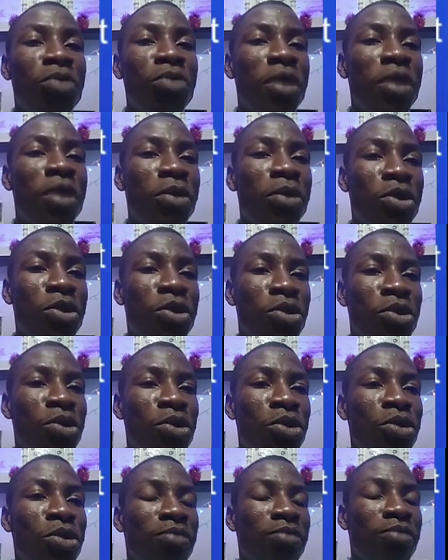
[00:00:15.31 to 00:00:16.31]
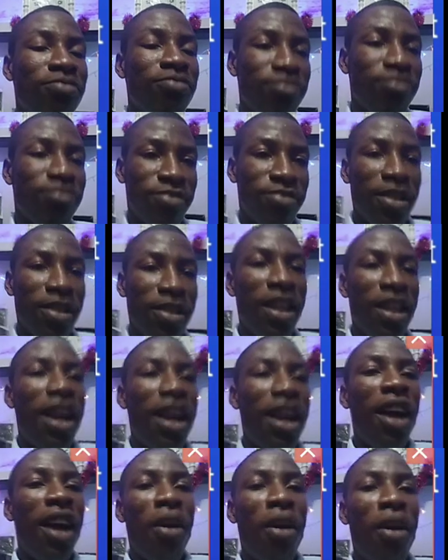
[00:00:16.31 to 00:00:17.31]
to
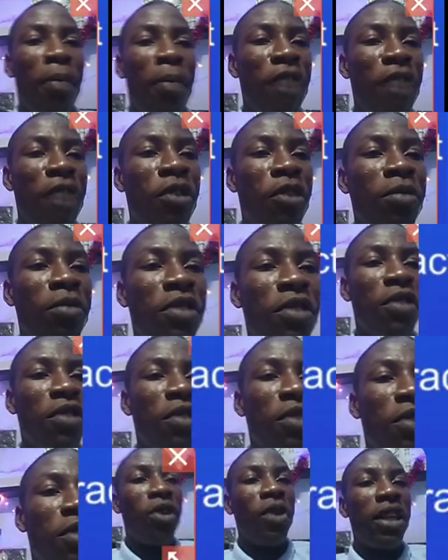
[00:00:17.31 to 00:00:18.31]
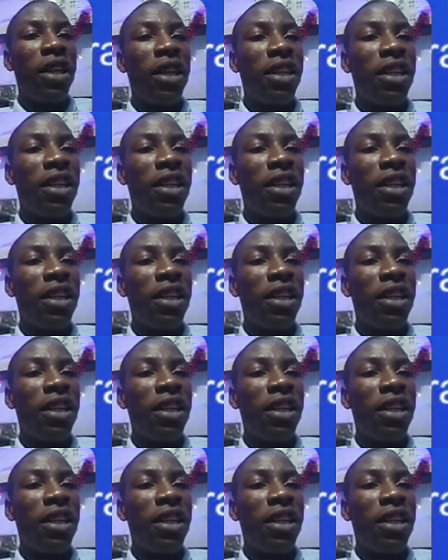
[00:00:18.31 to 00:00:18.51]
perform the following